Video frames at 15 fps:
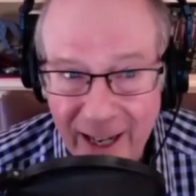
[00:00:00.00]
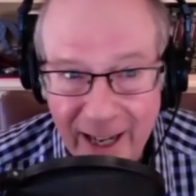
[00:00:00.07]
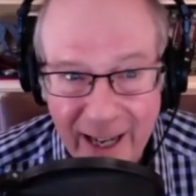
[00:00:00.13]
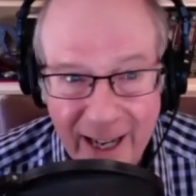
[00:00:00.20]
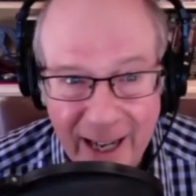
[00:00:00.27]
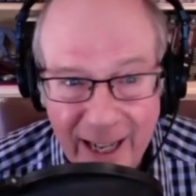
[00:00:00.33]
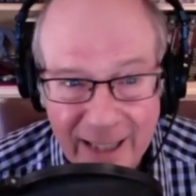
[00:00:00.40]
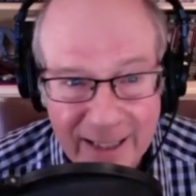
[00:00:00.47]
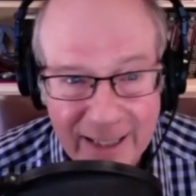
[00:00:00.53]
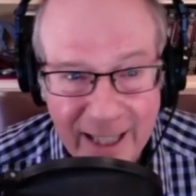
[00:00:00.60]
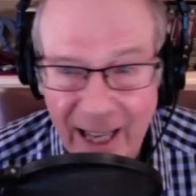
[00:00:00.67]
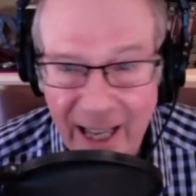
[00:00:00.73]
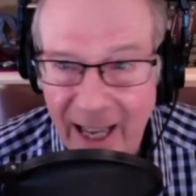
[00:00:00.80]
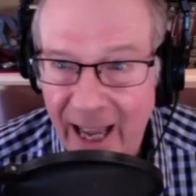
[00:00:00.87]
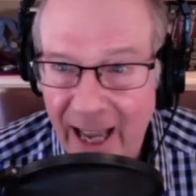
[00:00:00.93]
He,
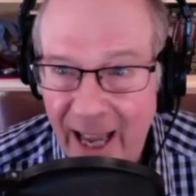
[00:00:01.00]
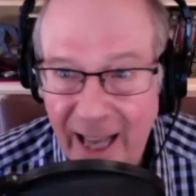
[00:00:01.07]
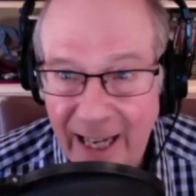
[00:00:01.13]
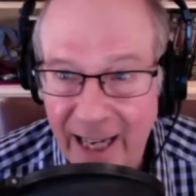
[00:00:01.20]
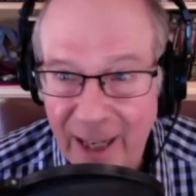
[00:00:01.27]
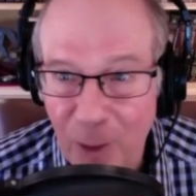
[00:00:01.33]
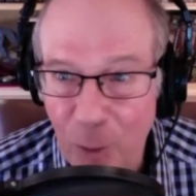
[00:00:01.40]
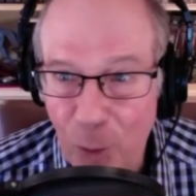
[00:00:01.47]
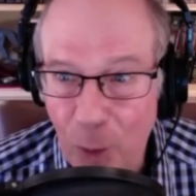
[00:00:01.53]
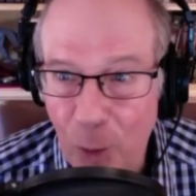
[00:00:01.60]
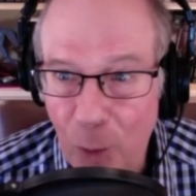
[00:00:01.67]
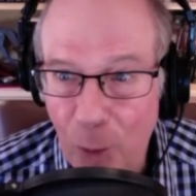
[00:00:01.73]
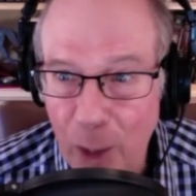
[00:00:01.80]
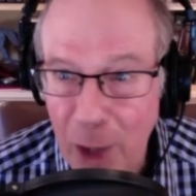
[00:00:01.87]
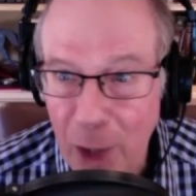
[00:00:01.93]
and I go,
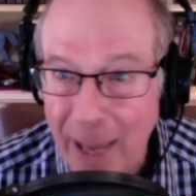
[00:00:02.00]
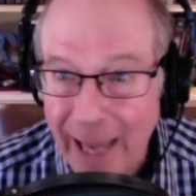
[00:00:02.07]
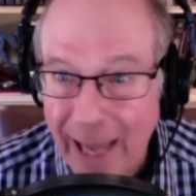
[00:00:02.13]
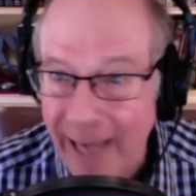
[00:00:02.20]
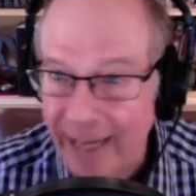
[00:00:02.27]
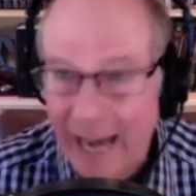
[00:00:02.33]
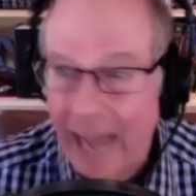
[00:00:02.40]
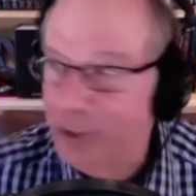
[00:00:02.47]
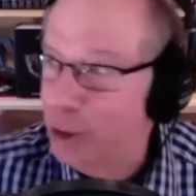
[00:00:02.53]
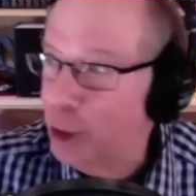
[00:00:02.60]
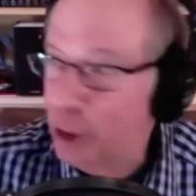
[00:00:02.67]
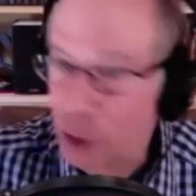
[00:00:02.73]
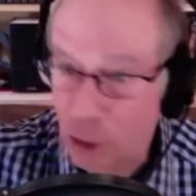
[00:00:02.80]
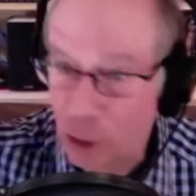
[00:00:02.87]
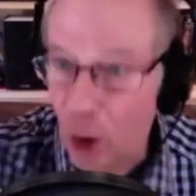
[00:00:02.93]
What do you mean? I
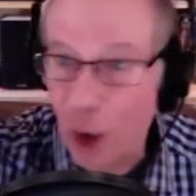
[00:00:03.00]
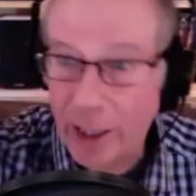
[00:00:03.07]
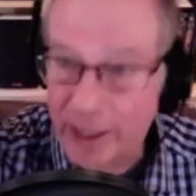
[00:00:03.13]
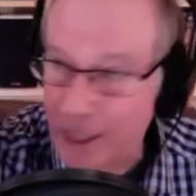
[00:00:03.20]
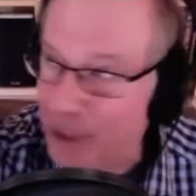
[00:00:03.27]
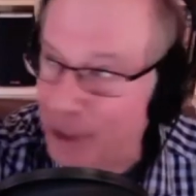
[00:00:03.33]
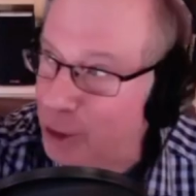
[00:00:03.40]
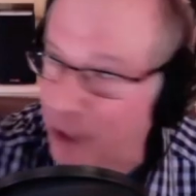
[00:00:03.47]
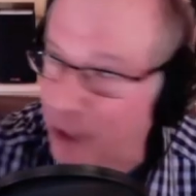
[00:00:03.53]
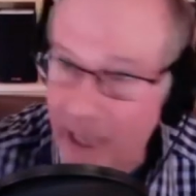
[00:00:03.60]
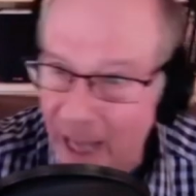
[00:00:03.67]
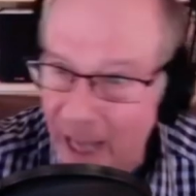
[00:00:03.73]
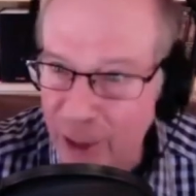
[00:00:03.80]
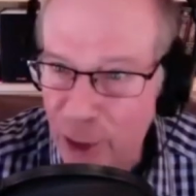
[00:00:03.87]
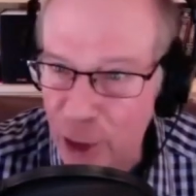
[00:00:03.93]
just auditioned and
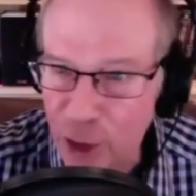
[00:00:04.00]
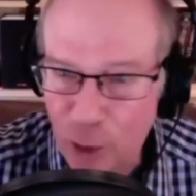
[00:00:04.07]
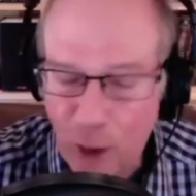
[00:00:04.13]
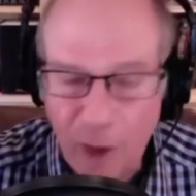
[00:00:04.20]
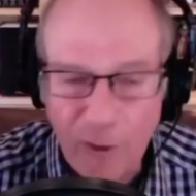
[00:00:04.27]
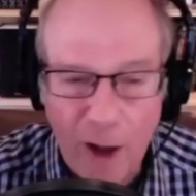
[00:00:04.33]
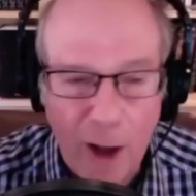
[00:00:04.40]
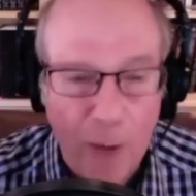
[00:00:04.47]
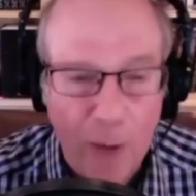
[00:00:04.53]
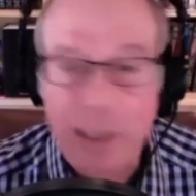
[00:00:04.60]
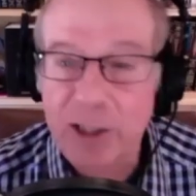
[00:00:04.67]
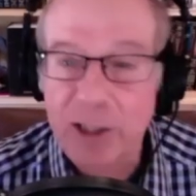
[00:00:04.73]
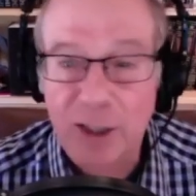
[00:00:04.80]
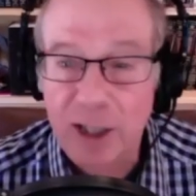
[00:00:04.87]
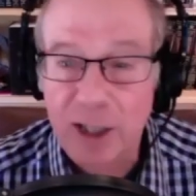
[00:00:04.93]
I just drove home. He
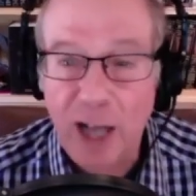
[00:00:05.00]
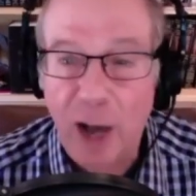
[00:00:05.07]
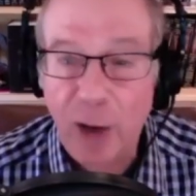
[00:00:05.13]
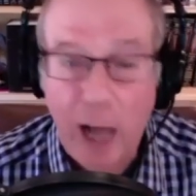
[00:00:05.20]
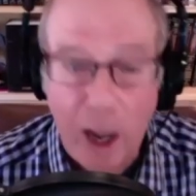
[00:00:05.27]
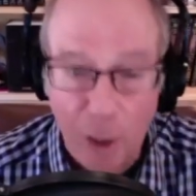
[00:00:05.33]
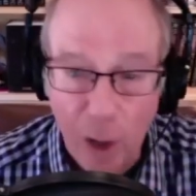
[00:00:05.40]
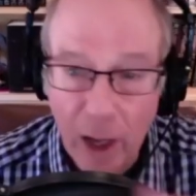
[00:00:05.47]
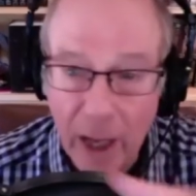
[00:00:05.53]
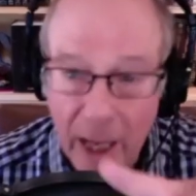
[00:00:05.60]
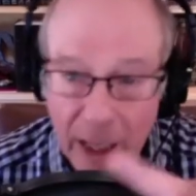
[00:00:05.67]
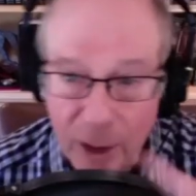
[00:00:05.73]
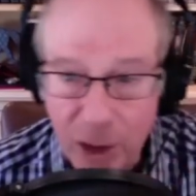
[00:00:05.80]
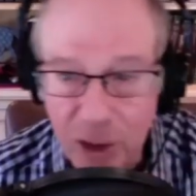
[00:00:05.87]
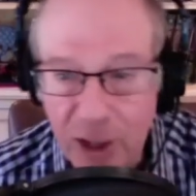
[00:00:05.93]
says, No, no,
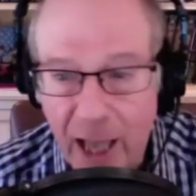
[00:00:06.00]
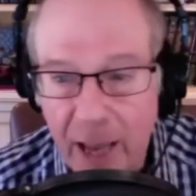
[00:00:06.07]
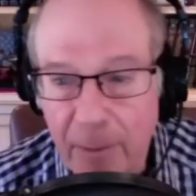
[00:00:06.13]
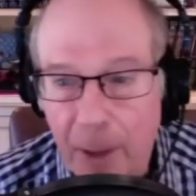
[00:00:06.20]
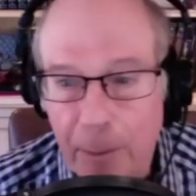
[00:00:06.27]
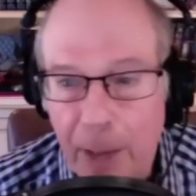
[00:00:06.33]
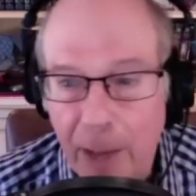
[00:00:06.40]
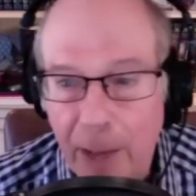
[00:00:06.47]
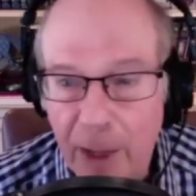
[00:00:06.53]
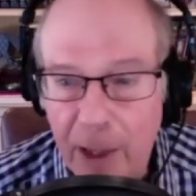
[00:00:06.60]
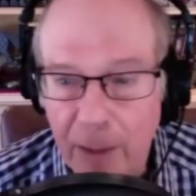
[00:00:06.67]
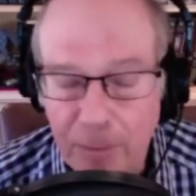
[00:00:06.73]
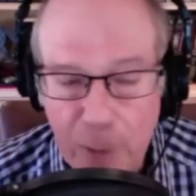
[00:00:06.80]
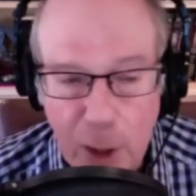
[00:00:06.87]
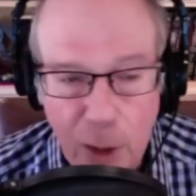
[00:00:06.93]
it just came up on the
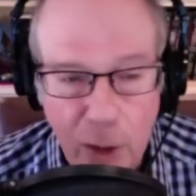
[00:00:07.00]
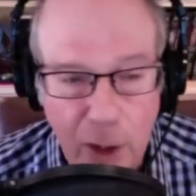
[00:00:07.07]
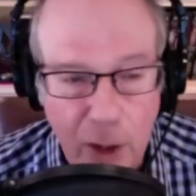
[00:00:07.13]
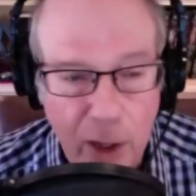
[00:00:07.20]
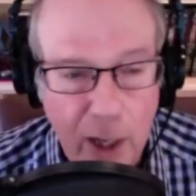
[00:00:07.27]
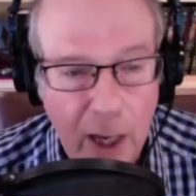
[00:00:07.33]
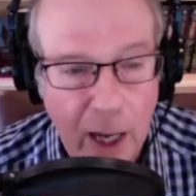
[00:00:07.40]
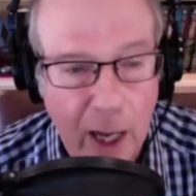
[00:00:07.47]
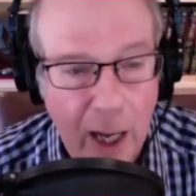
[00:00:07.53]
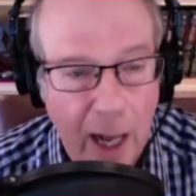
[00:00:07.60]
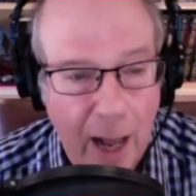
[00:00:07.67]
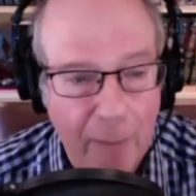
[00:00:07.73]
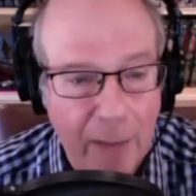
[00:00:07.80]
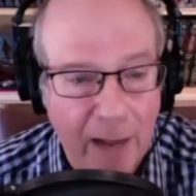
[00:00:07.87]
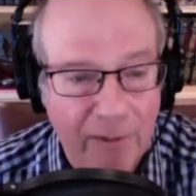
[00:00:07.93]
computer, uh,
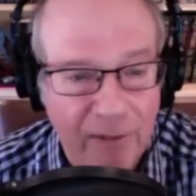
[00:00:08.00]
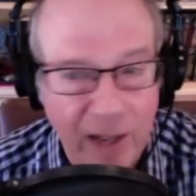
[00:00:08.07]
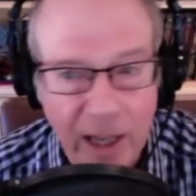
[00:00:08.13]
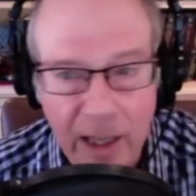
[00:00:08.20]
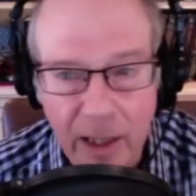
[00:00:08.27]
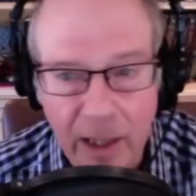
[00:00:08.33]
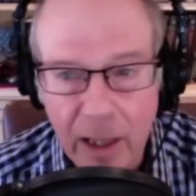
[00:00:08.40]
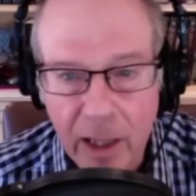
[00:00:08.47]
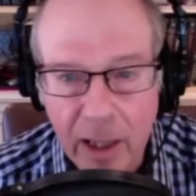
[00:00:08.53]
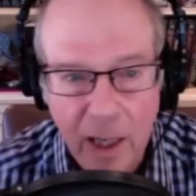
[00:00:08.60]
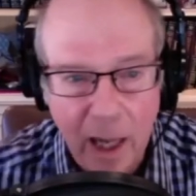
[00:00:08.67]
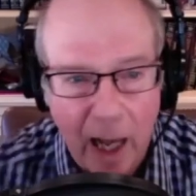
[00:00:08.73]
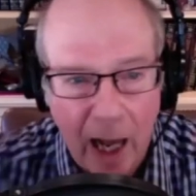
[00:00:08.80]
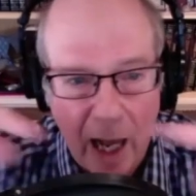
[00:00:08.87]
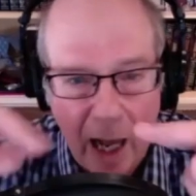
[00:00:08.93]
on my feed
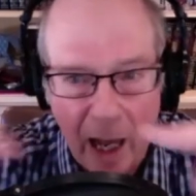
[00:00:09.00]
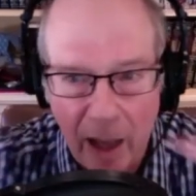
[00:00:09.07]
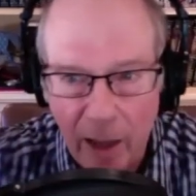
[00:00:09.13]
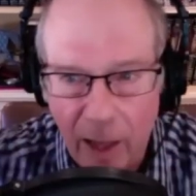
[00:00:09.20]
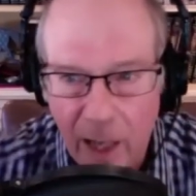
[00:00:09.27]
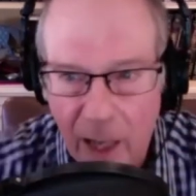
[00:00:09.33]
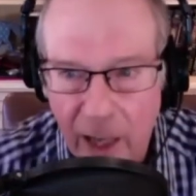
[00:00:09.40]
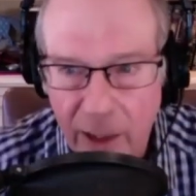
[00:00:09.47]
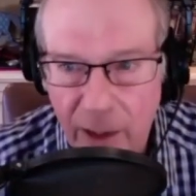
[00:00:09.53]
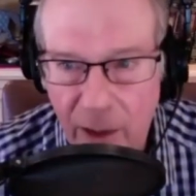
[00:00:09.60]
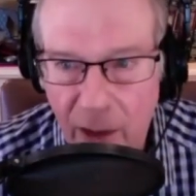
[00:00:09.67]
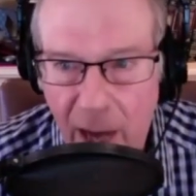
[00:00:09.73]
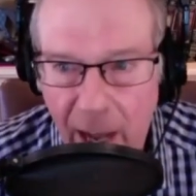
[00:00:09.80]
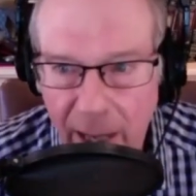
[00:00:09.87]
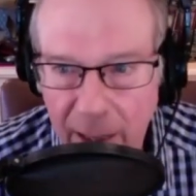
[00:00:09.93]
uh,
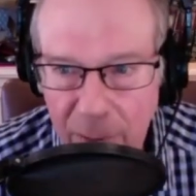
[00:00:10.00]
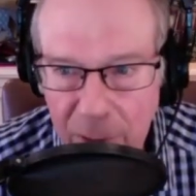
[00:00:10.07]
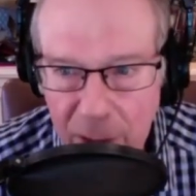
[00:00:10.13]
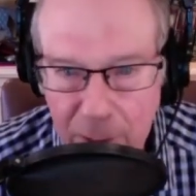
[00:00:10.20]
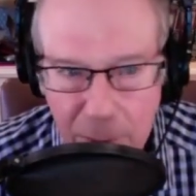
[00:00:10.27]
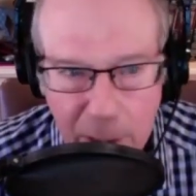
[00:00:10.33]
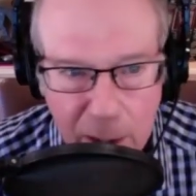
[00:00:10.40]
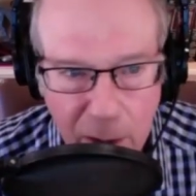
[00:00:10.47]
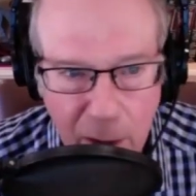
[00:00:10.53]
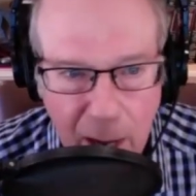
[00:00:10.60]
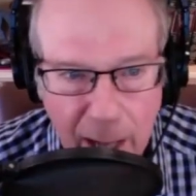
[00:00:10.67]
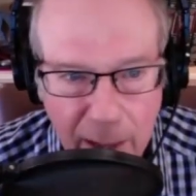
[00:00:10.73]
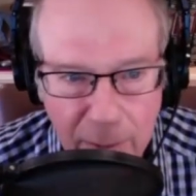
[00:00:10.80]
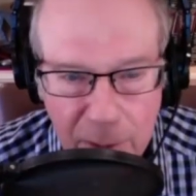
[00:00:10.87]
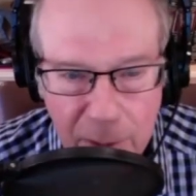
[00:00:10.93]
under IMDb, your
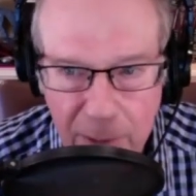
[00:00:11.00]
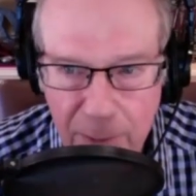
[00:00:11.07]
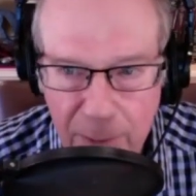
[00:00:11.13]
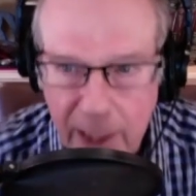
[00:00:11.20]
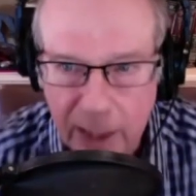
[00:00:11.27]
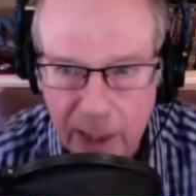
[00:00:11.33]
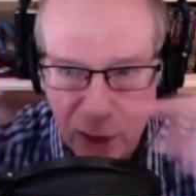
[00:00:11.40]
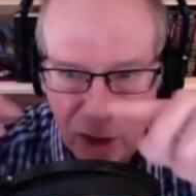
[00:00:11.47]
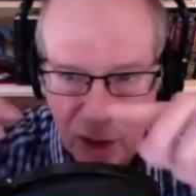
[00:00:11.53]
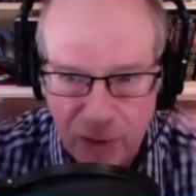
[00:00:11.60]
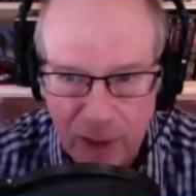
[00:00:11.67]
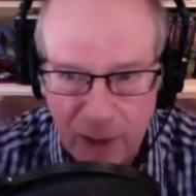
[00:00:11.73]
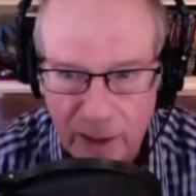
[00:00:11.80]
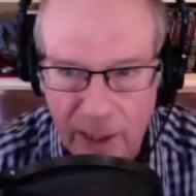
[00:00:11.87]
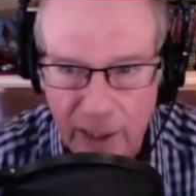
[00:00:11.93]
IMDb, it just
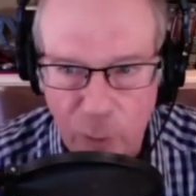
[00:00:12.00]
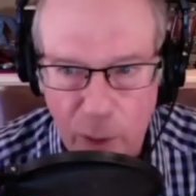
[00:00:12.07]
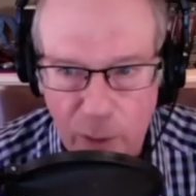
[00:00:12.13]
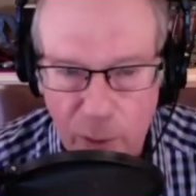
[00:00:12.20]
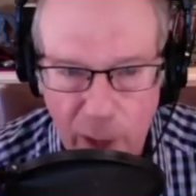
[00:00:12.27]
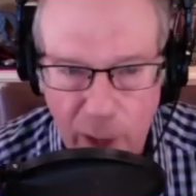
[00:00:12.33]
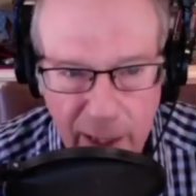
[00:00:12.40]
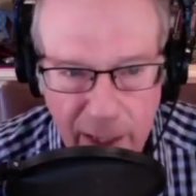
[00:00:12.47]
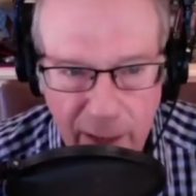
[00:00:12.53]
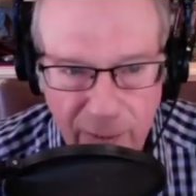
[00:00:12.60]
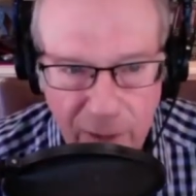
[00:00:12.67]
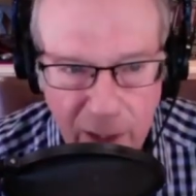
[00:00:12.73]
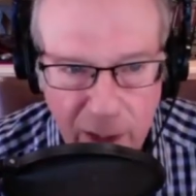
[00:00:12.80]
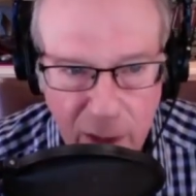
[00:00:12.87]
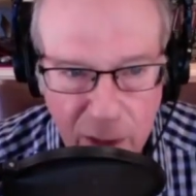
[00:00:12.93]
filled in with Freddy Got
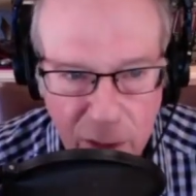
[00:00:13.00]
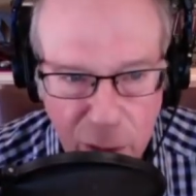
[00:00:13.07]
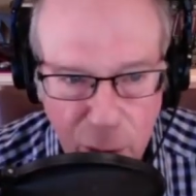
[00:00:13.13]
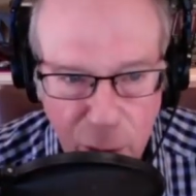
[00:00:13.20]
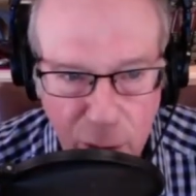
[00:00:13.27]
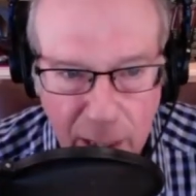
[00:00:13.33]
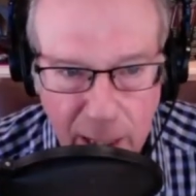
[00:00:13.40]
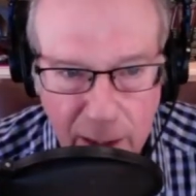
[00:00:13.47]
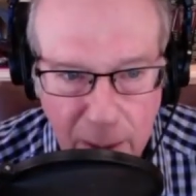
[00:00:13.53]
Fingered. So you got the